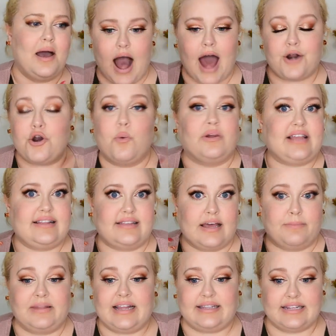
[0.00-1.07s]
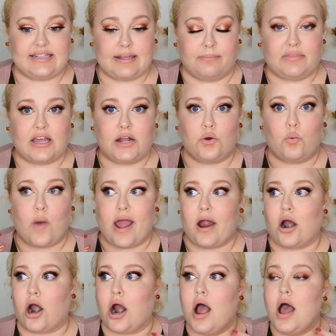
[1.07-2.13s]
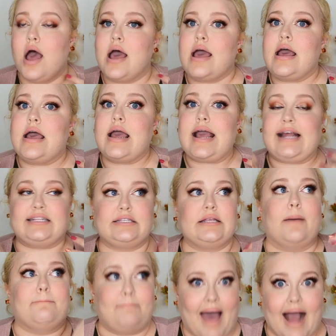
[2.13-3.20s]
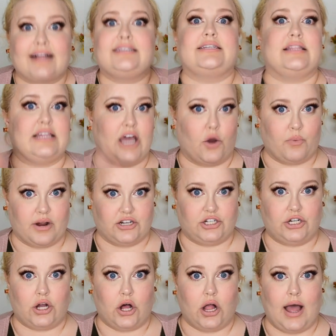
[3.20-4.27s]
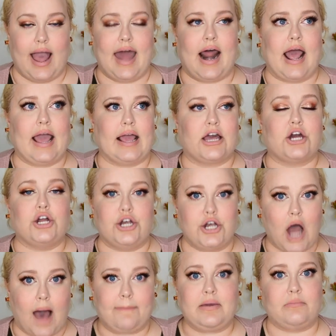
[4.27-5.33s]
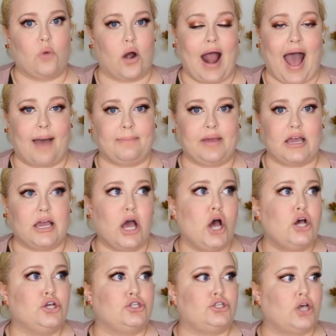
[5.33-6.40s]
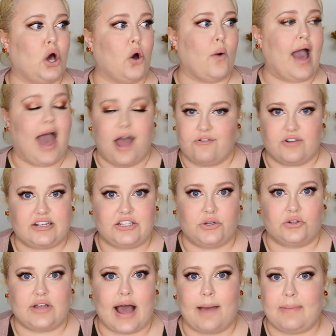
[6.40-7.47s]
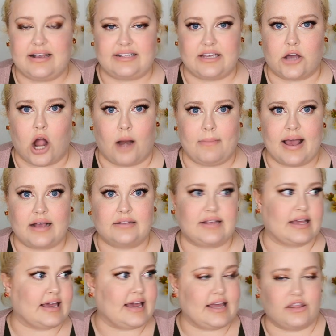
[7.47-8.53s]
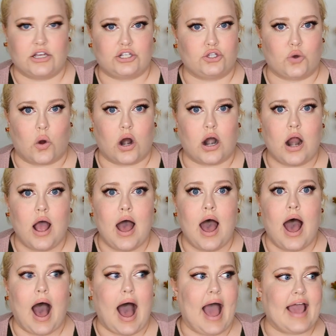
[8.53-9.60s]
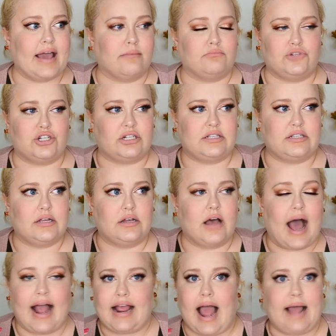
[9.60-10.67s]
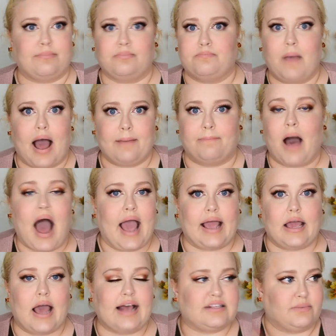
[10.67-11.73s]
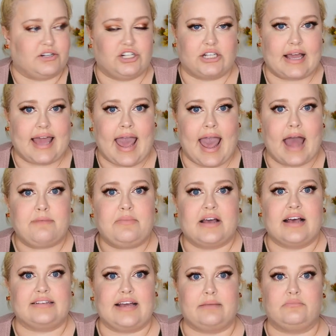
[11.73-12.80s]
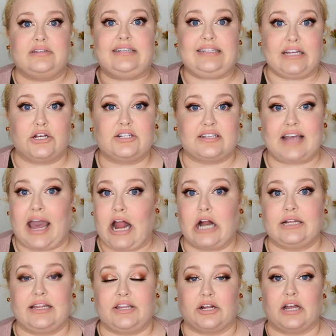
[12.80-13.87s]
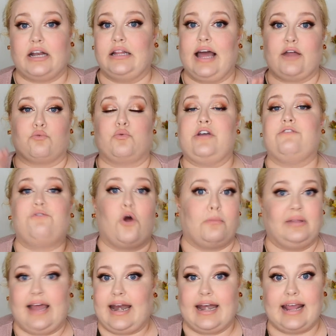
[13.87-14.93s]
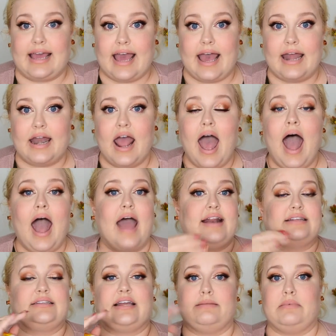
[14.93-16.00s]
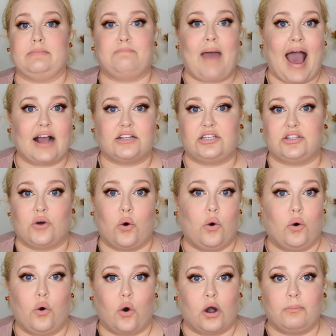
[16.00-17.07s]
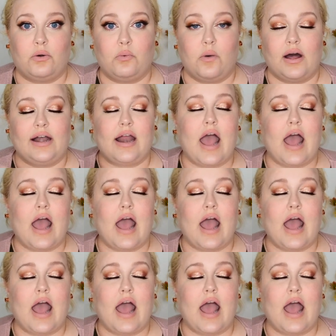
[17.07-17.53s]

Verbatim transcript: I don't know what they did, but they did something where it's back to the original and I could not be more happy. So every single time I see Carmex like in the store, I am just I, I, I buy as much as I can because I'm still scared that they're gonna like reformulate it again and it's gonna be back to the horrible one.